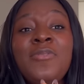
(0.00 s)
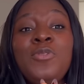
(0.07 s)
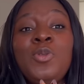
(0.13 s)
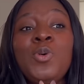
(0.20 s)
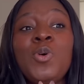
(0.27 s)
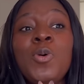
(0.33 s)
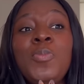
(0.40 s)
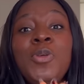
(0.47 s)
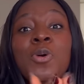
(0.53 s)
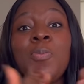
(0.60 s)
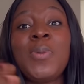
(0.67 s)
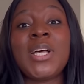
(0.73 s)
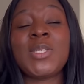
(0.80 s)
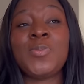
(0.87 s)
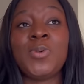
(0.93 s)
photocopy your
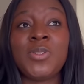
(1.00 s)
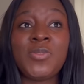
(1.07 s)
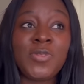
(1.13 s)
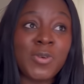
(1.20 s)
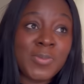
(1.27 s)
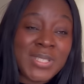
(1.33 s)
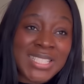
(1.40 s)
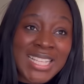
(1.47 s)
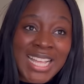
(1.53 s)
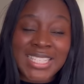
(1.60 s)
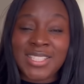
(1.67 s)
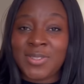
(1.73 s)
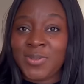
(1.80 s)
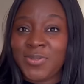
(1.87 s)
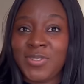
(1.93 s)
passport from start
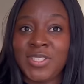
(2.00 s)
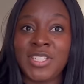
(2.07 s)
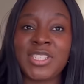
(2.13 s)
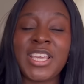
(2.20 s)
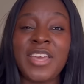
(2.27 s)
to finish.